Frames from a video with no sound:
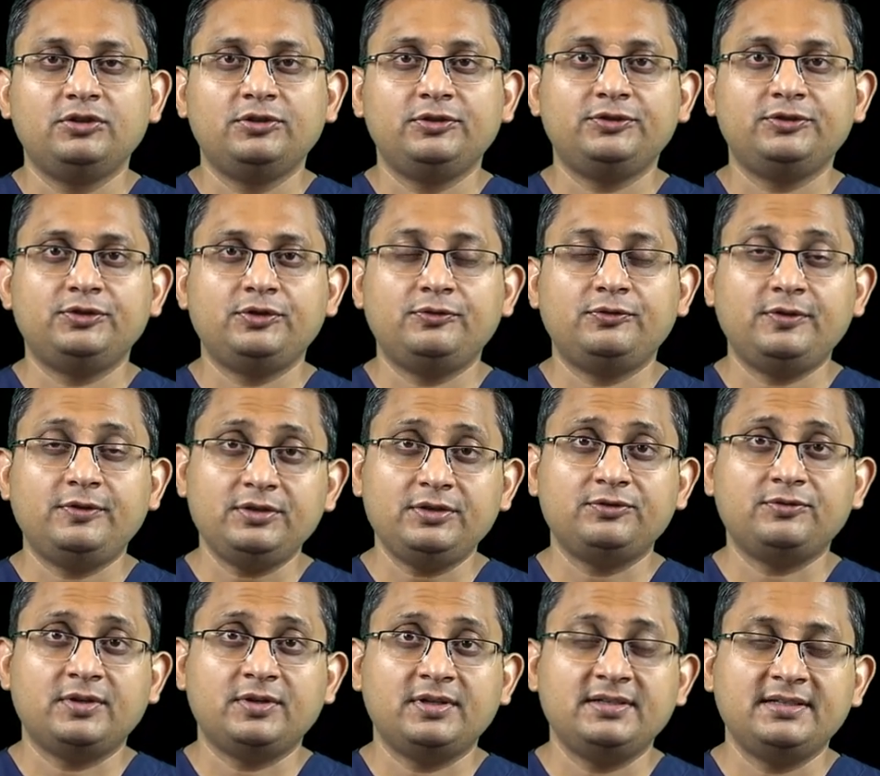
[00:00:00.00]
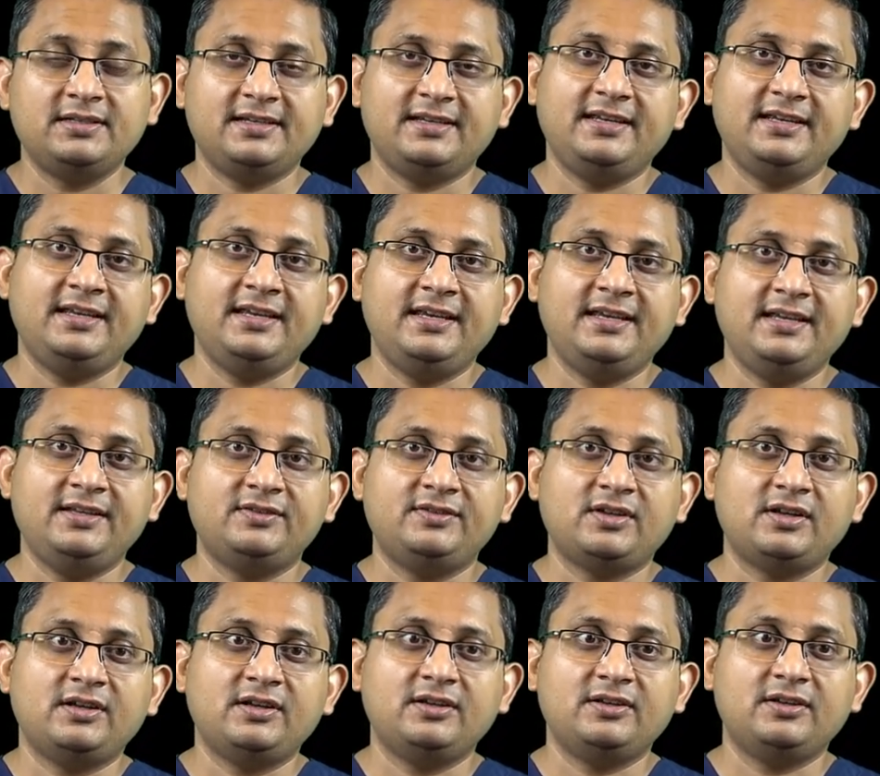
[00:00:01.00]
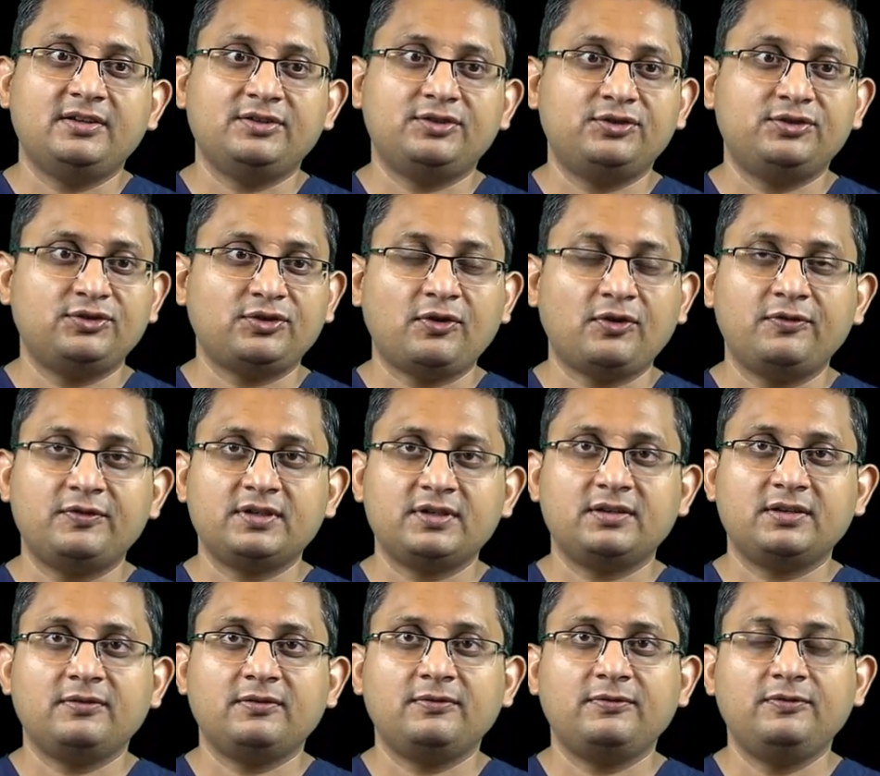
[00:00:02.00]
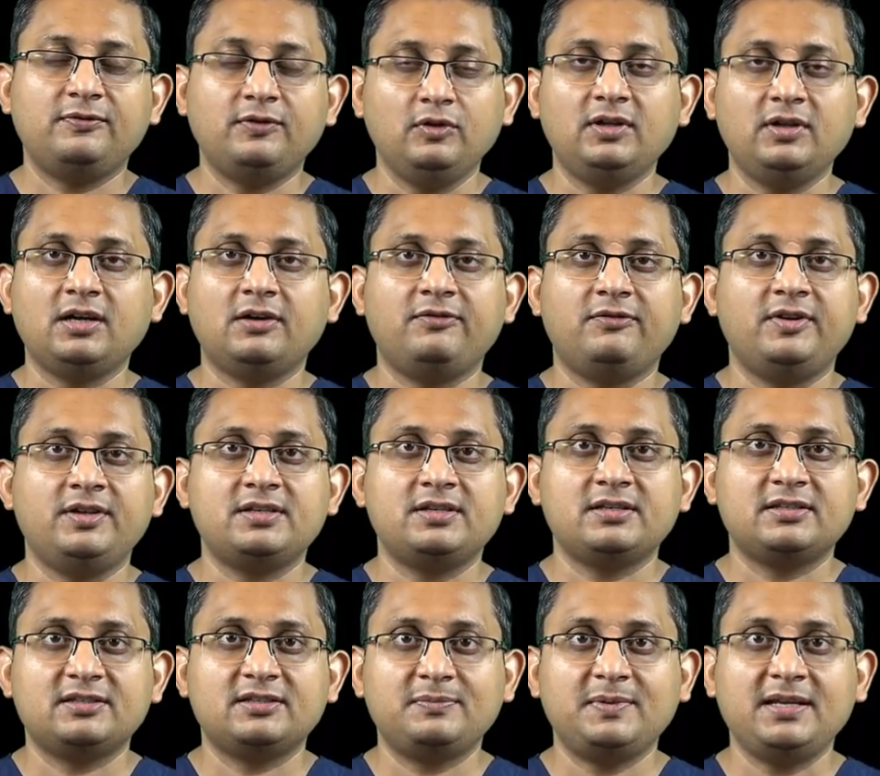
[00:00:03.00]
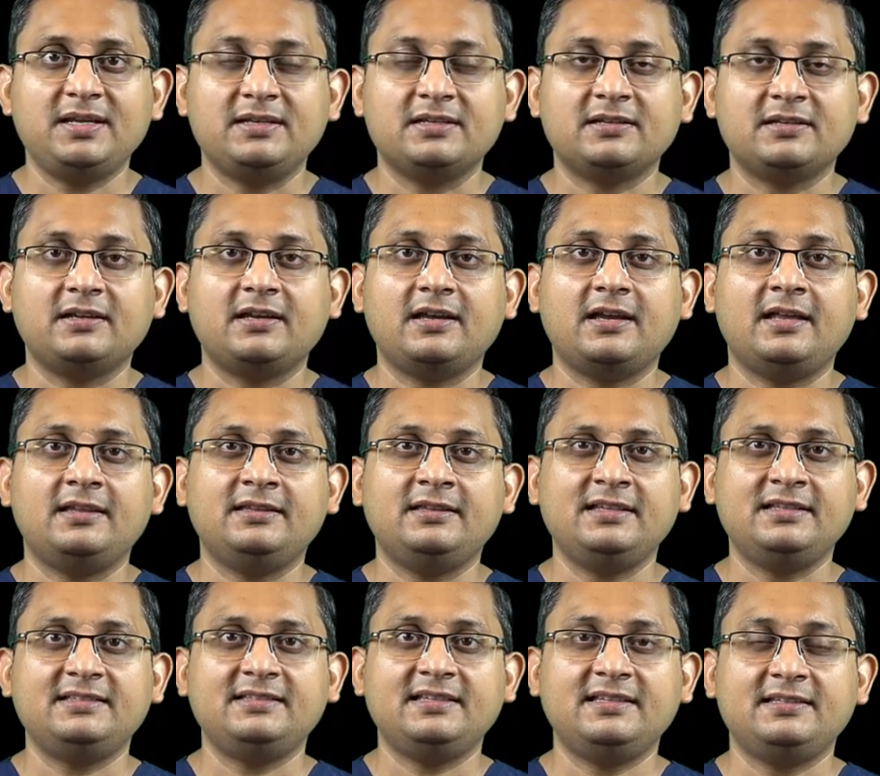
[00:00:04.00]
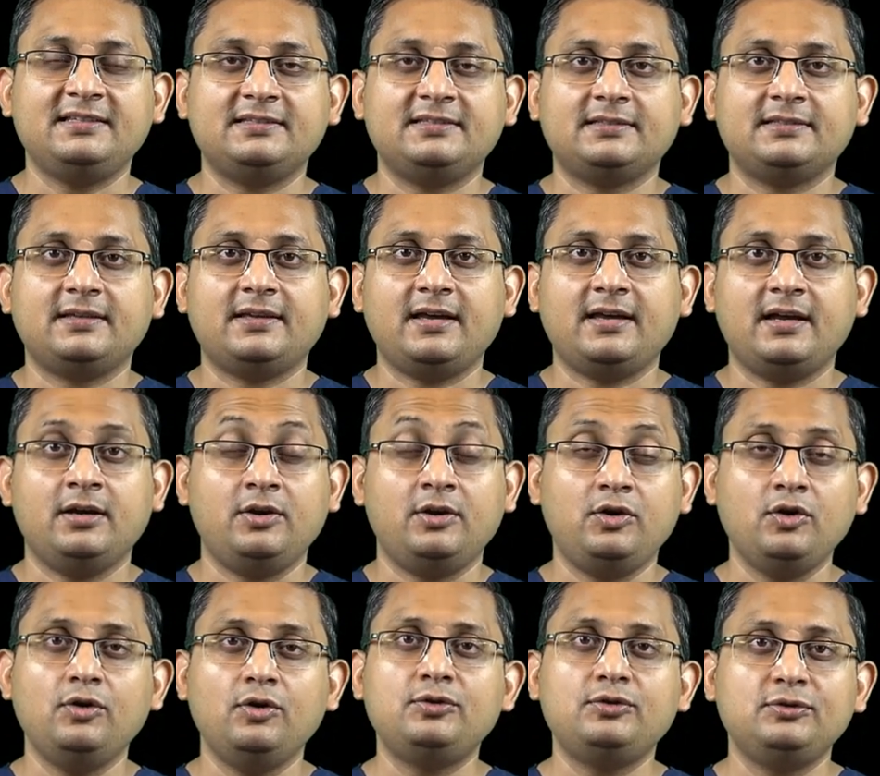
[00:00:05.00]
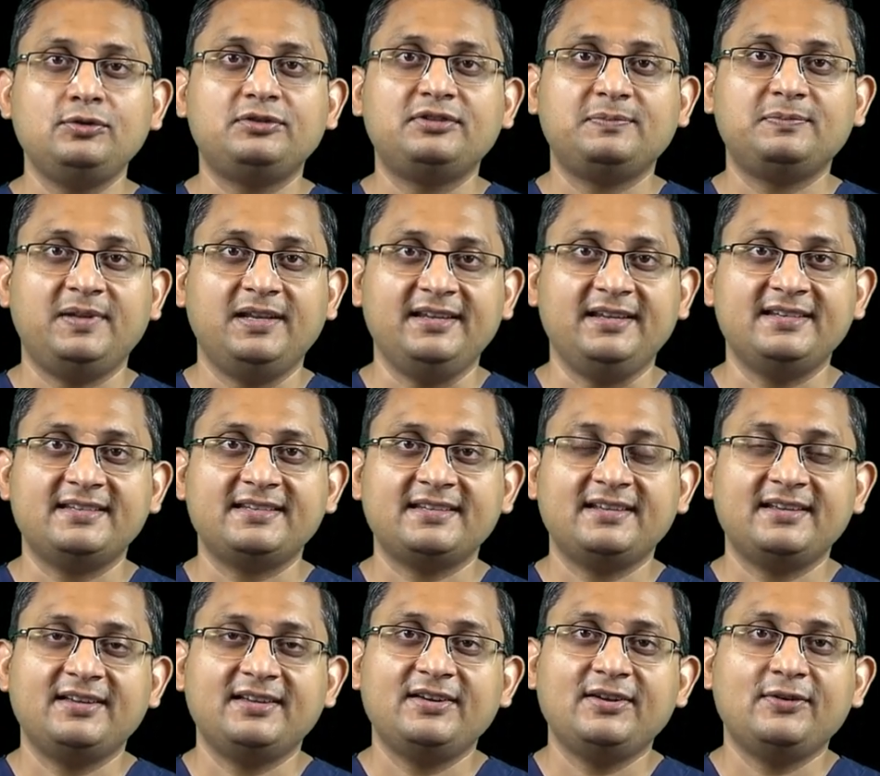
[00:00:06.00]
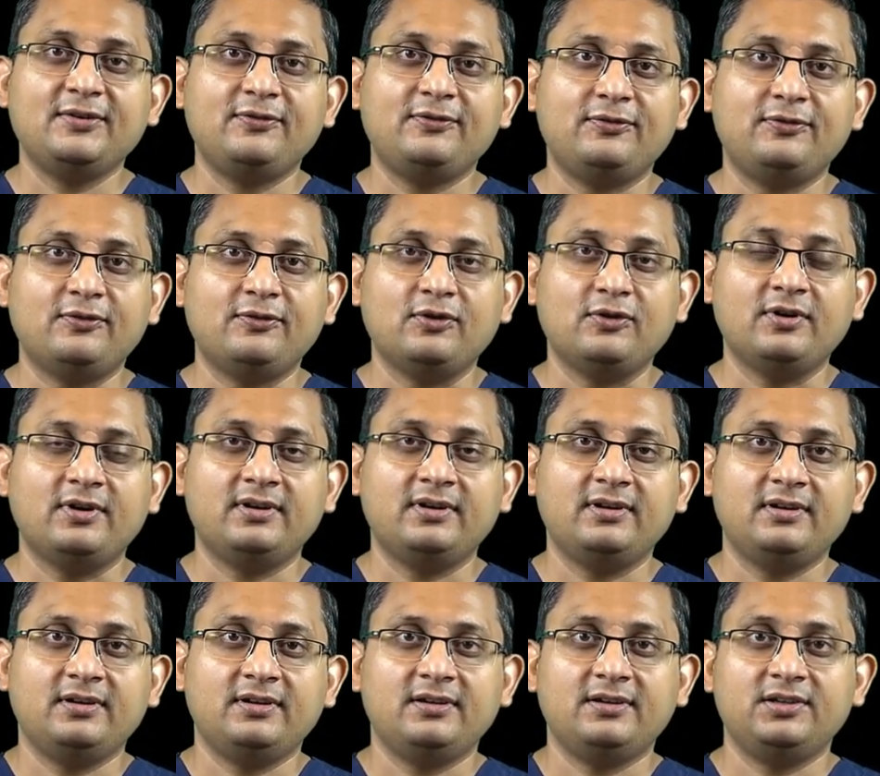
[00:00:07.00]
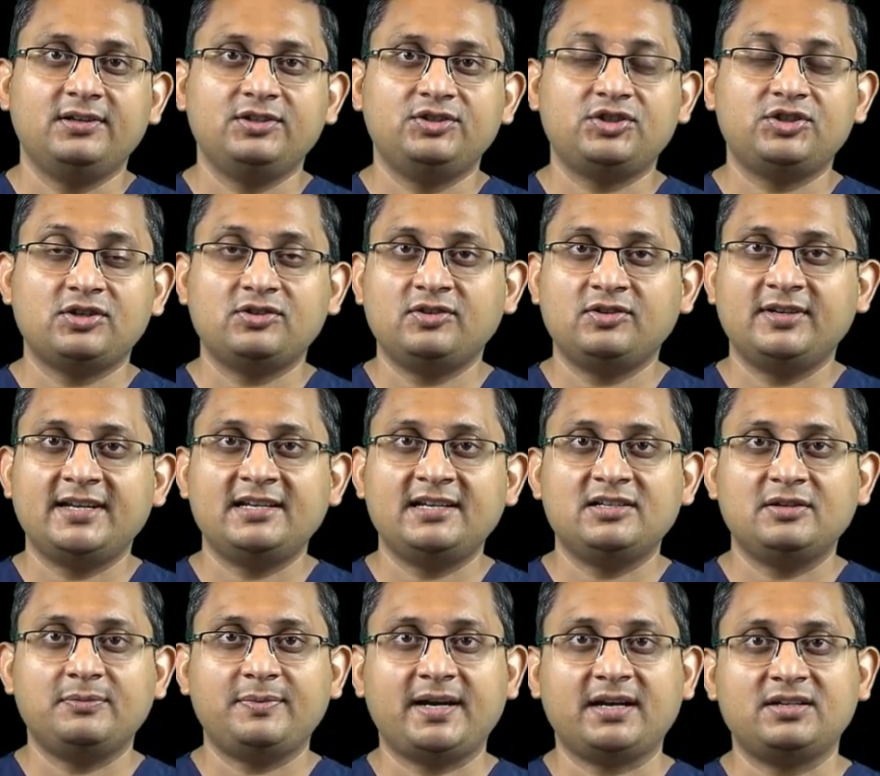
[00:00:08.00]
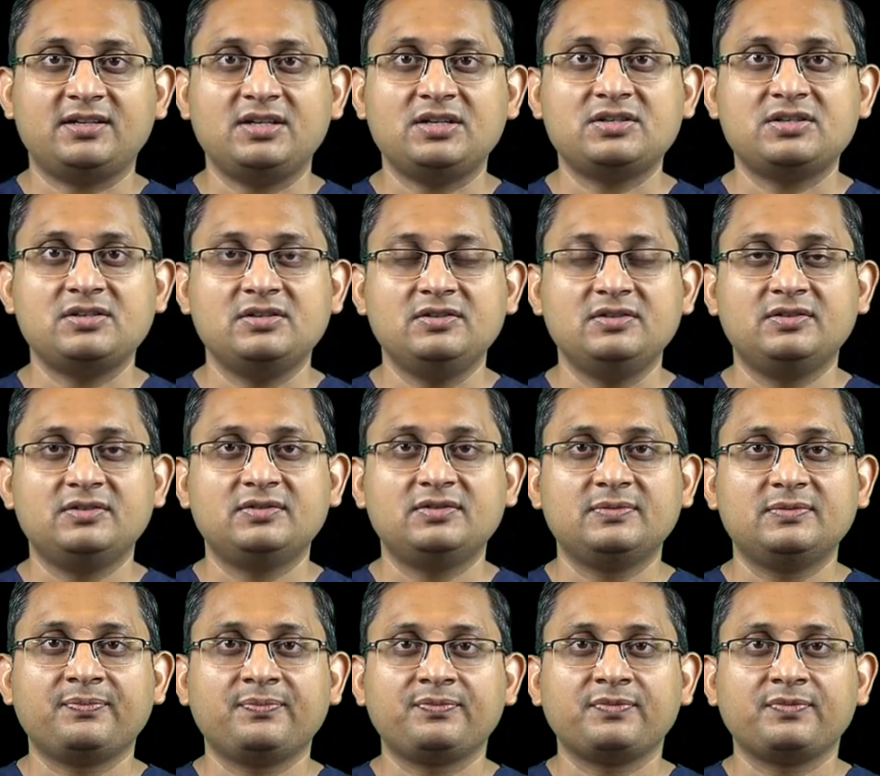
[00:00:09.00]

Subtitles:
So first one is soft full coverage splint, and this is a go-to splint for general dental practitioners